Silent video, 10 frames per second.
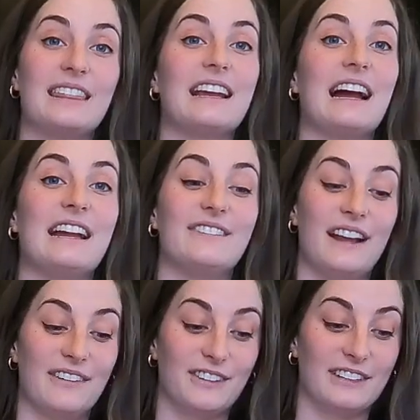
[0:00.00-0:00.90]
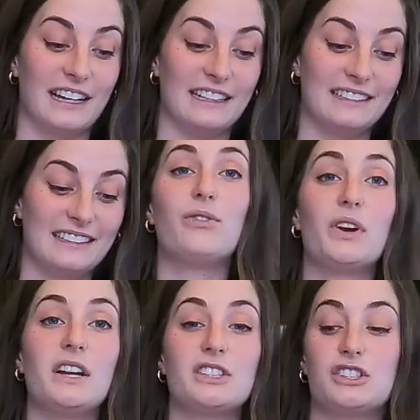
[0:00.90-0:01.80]
I think I have ever done.
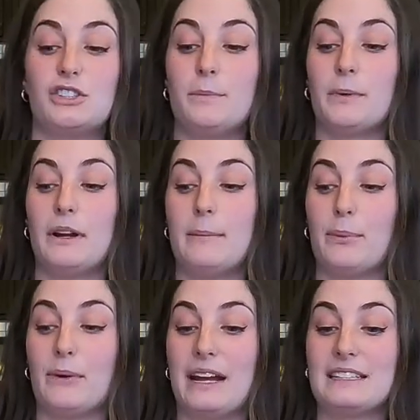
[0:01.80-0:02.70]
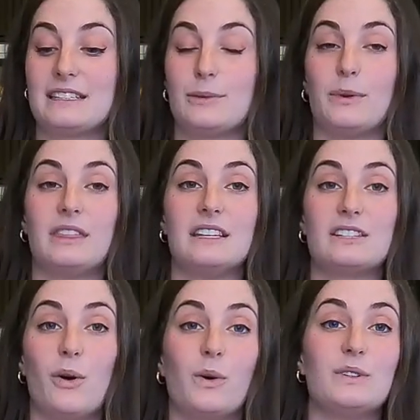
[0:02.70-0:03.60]
Overall, super impressed with this
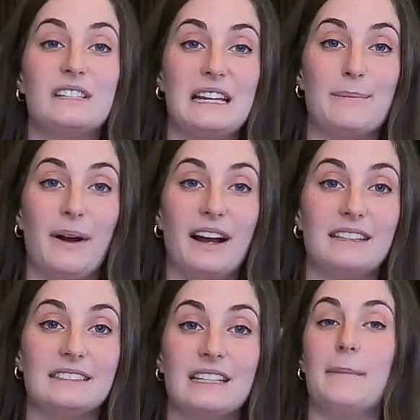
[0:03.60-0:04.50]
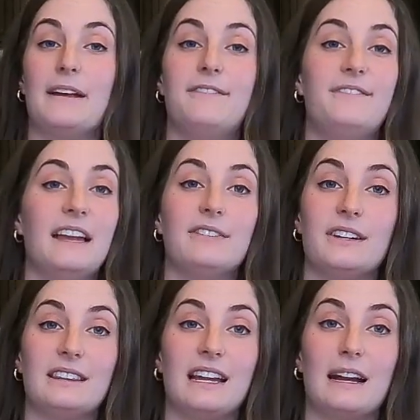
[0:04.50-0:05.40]
whole teapot. My
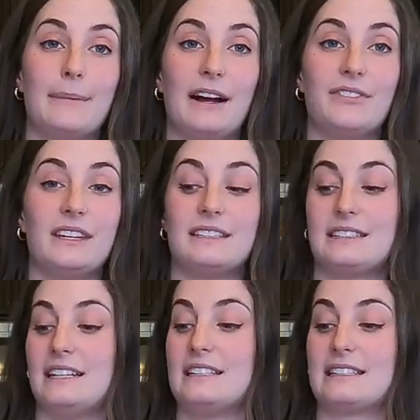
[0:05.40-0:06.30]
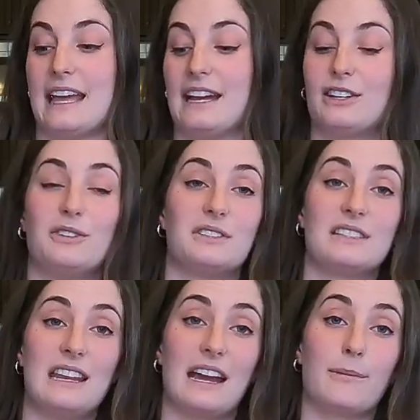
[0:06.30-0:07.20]
favorite thing about this is that
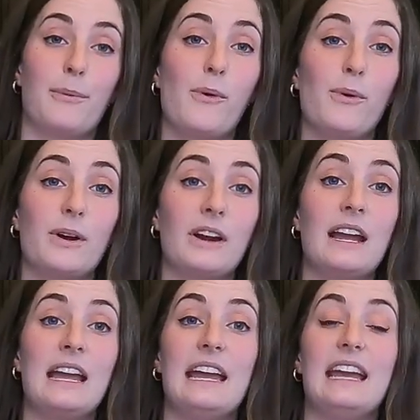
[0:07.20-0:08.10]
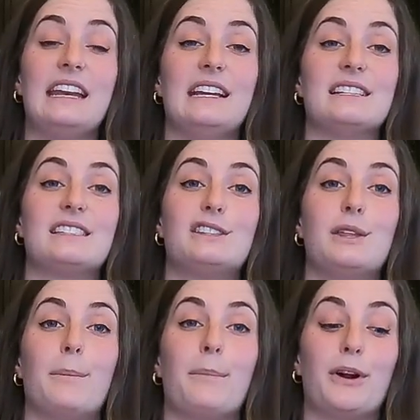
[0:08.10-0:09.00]
gooseneck pour. It is
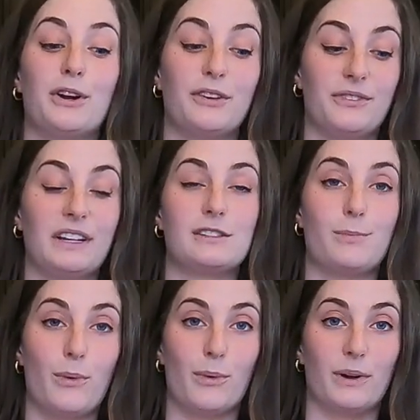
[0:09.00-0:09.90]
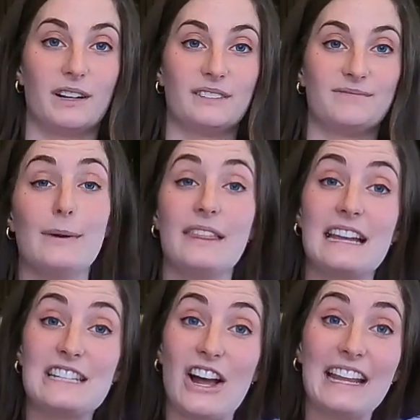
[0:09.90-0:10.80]
the perfect pour. Anyway,
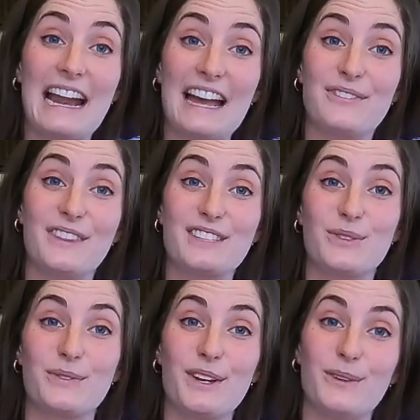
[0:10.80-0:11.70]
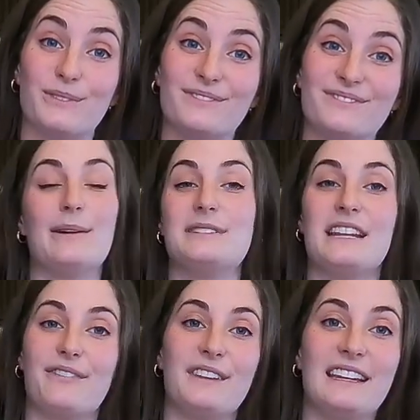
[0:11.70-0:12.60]
that's all I had for this review, and I would
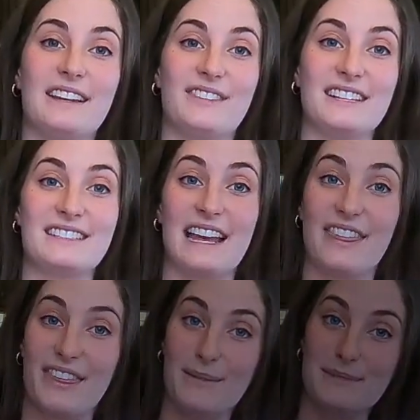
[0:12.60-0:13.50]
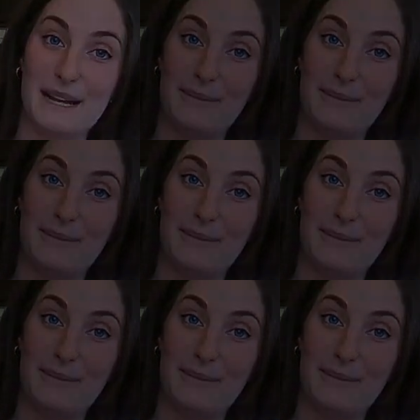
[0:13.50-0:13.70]
definitely give this a thumbs